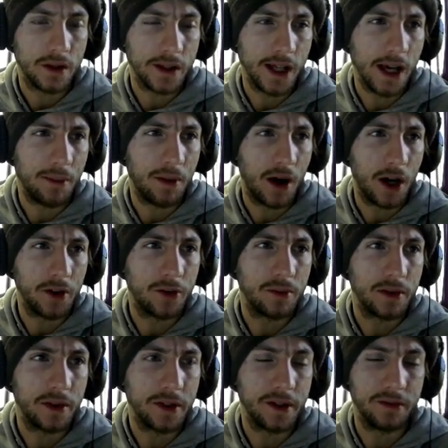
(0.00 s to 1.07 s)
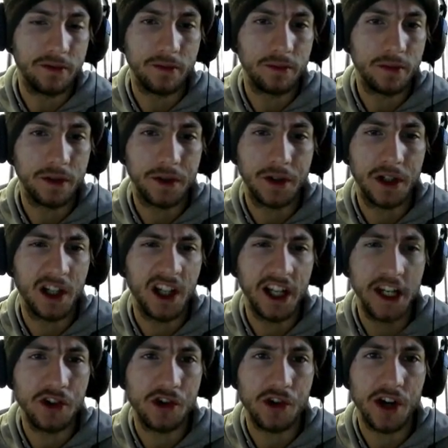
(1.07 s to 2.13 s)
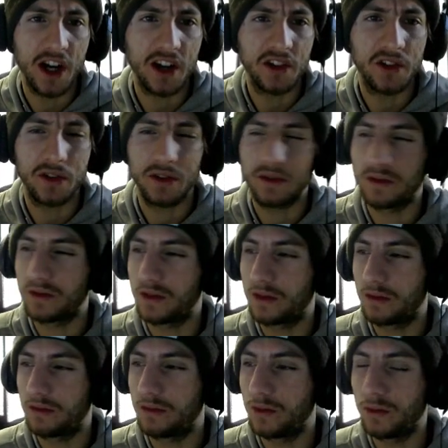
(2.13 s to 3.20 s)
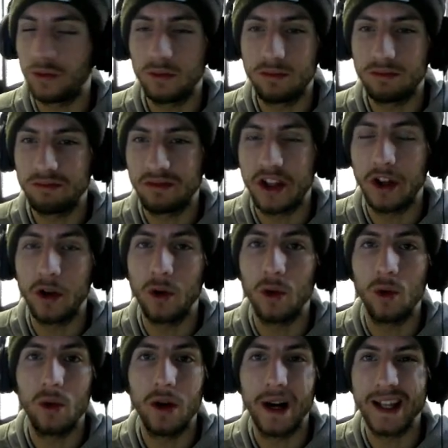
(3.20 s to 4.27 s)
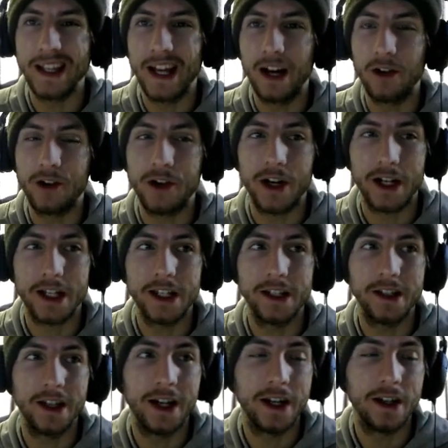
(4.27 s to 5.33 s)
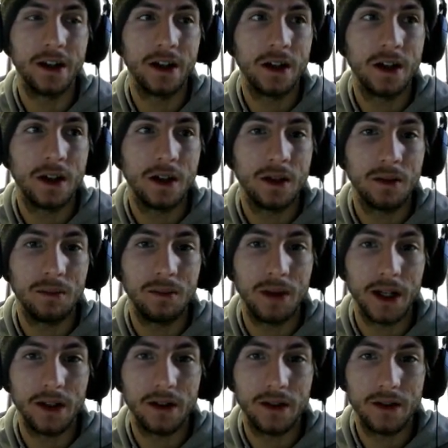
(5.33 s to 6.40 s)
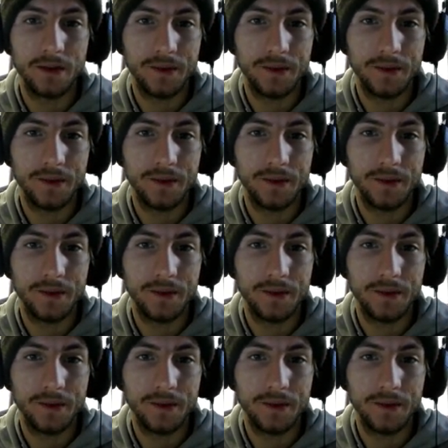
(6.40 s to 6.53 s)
Yeah, but I do believe clean tracks kill a loud track any day. But